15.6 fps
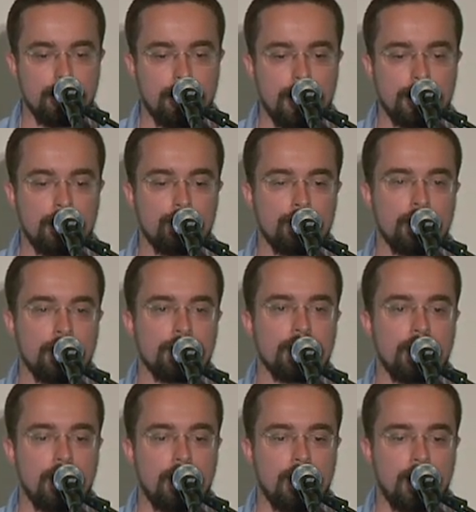and then we're going
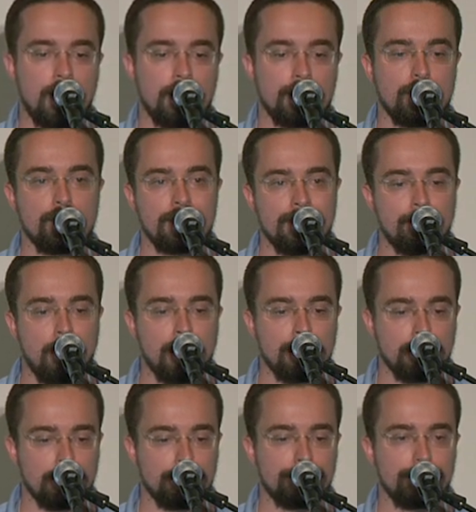to uh, use the
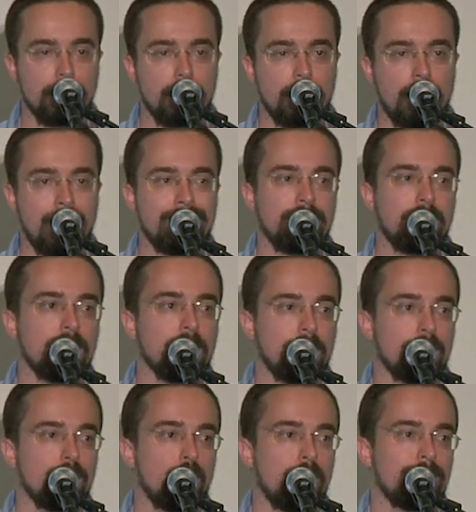model and
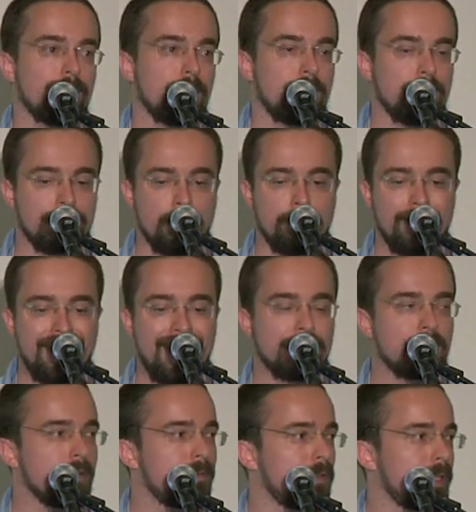uh, one, uh, some
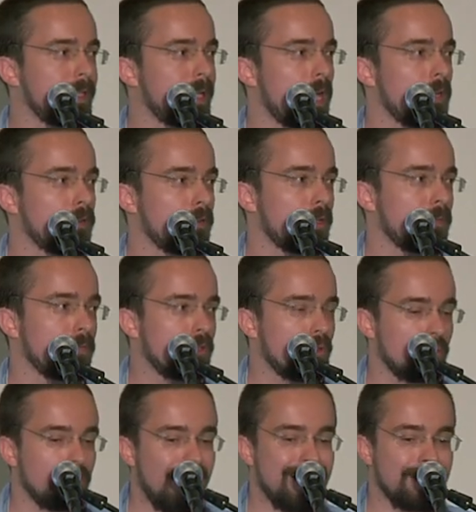active learning algorithm
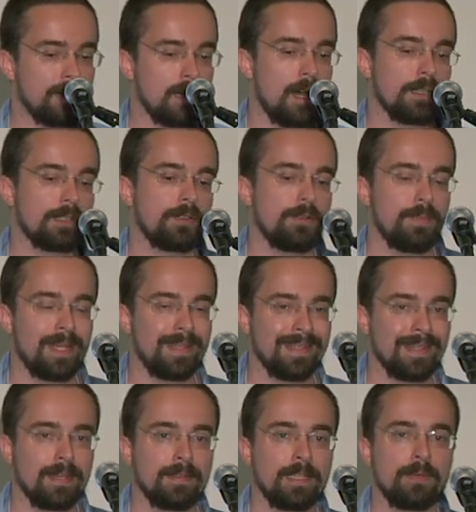to rank all the
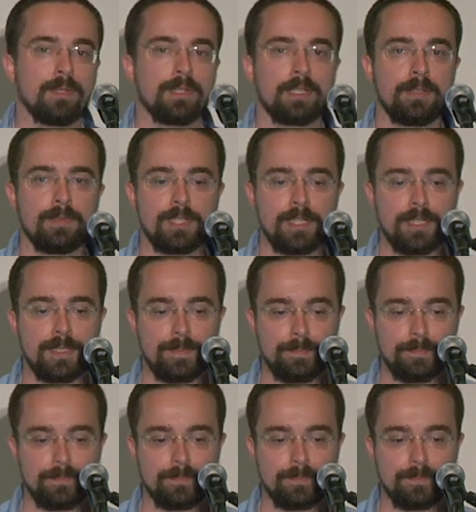remaining unlabeled images.